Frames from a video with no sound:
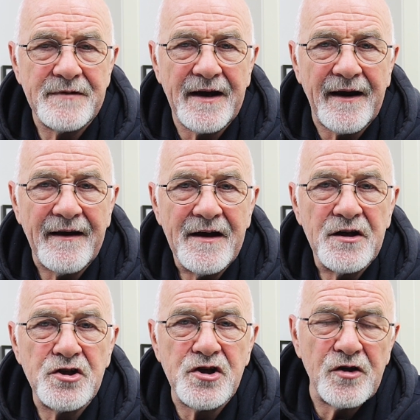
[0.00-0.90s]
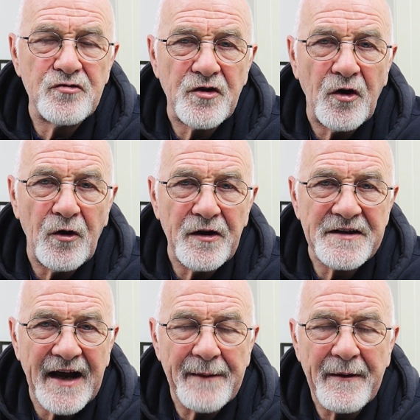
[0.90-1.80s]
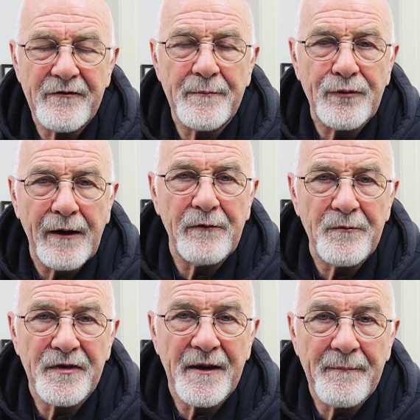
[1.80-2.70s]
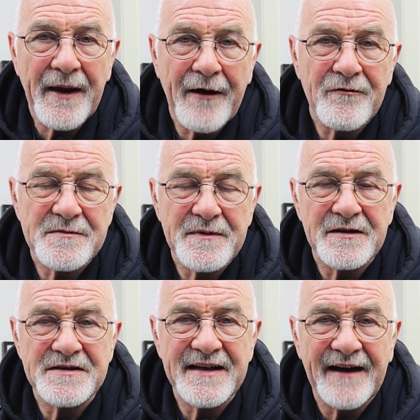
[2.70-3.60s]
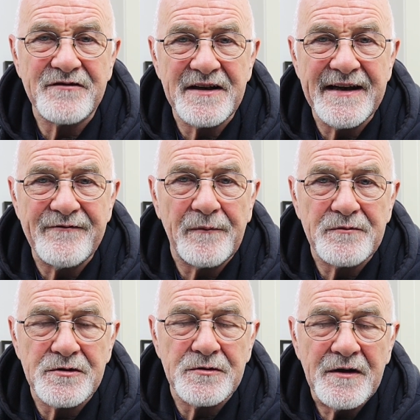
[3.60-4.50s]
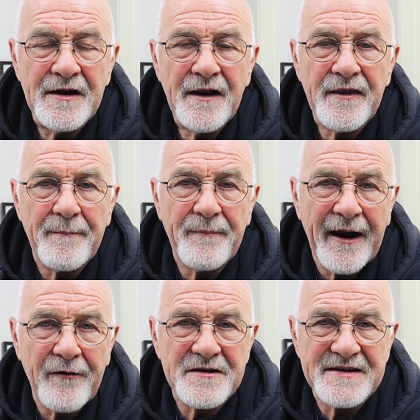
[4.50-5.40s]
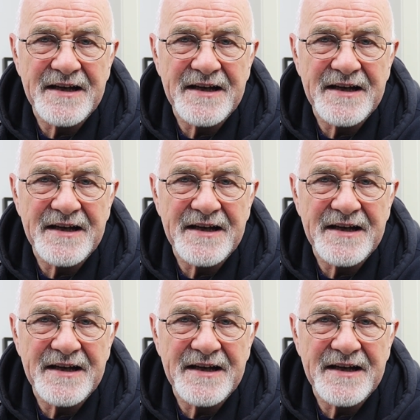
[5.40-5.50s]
Yeah, children all the time have a problem with their parents because they have to live up to their parents'